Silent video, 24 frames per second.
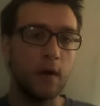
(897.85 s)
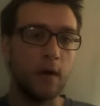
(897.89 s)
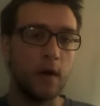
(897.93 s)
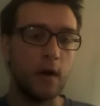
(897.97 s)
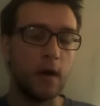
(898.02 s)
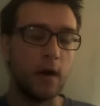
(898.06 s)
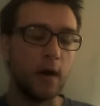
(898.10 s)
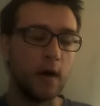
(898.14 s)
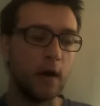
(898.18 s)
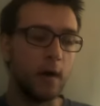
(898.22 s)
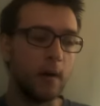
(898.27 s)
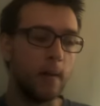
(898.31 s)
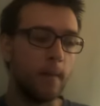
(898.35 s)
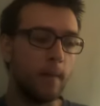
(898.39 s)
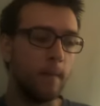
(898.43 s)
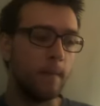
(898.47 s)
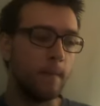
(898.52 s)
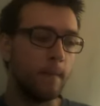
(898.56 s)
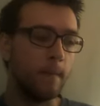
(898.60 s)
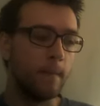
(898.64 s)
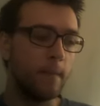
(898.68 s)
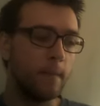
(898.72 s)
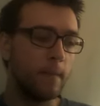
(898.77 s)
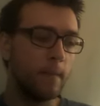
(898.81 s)

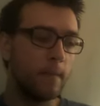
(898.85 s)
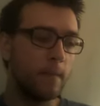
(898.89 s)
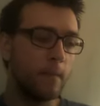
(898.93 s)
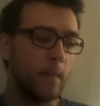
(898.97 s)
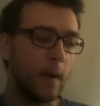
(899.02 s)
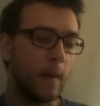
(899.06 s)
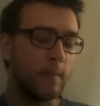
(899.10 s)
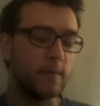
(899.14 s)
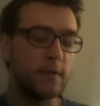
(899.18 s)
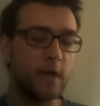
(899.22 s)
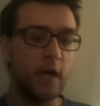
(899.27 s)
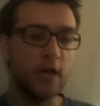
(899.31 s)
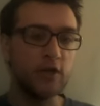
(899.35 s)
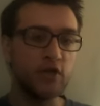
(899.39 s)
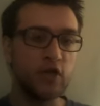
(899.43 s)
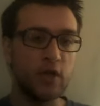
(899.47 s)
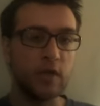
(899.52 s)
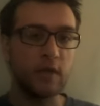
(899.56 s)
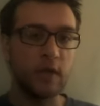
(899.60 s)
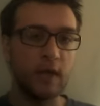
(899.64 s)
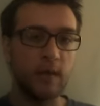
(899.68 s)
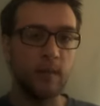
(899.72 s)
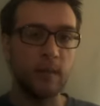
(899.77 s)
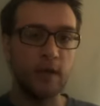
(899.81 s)
Um, I'm
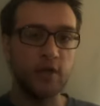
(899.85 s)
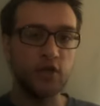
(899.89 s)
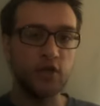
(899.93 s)
touching like my